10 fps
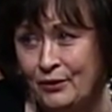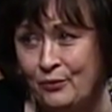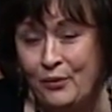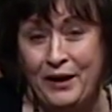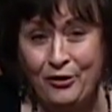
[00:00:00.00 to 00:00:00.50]

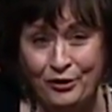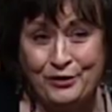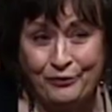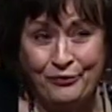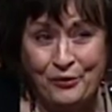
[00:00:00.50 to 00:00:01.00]
We are
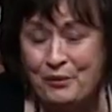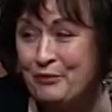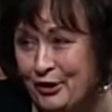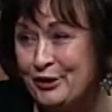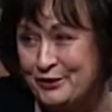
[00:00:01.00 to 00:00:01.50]
to form
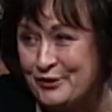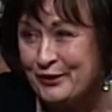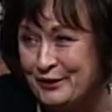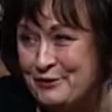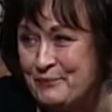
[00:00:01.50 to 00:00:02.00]

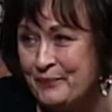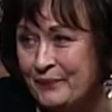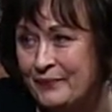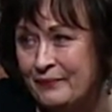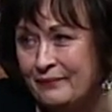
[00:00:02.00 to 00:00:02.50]
culture. That's
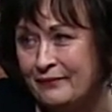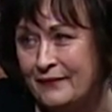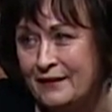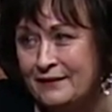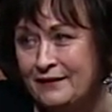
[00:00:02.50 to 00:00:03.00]
right.
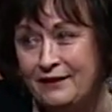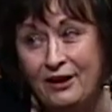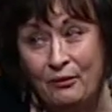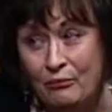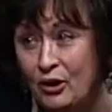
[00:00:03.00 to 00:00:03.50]

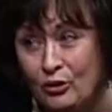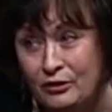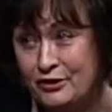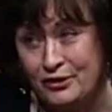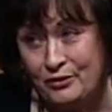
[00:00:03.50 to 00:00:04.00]
Not
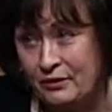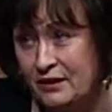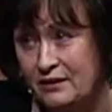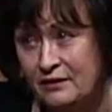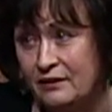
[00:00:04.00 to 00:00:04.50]
mold to
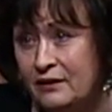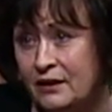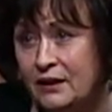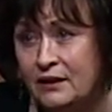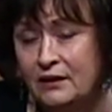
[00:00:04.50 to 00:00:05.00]
it.
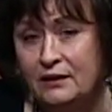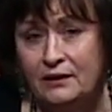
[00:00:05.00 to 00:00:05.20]
Mm-hmm.